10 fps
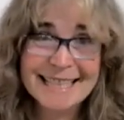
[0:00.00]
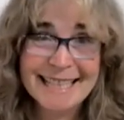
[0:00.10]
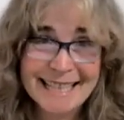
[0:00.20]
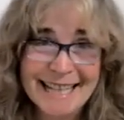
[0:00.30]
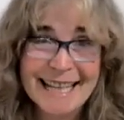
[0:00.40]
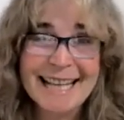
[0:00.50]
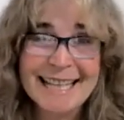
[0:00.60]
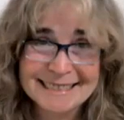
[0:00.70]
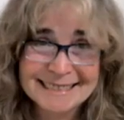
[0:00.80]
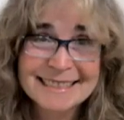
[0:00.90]

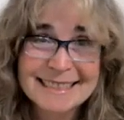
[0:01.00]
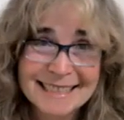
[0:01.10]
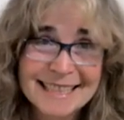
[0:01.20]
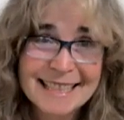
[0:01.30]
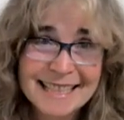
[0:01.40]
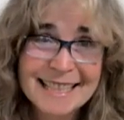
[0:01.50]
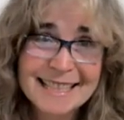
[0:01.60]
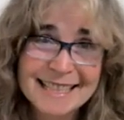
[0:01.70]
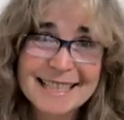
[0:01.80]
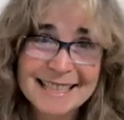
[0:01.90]

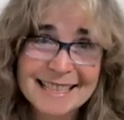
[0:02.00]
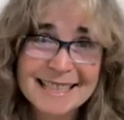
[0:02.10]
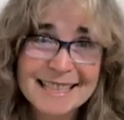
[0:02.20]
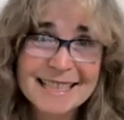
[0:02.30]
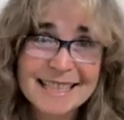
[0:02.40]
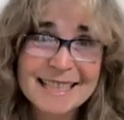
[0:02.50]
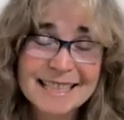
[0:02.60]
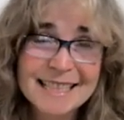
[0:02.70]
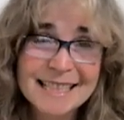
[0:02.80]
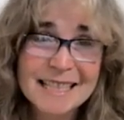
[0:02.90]

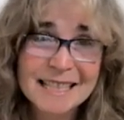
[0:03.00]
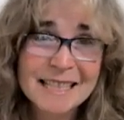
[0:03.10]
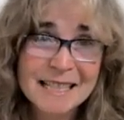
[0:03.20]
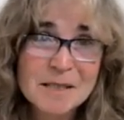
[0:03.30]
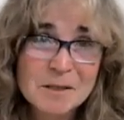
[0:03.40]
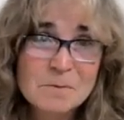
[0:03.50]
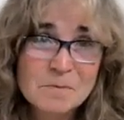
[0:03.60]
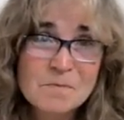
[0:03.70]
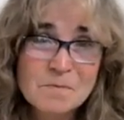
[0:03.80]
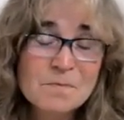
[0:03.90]

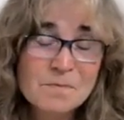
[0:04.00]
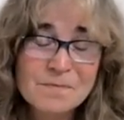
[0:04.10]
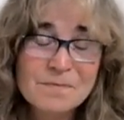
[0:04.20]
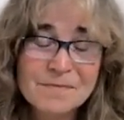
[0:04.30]
[no speech]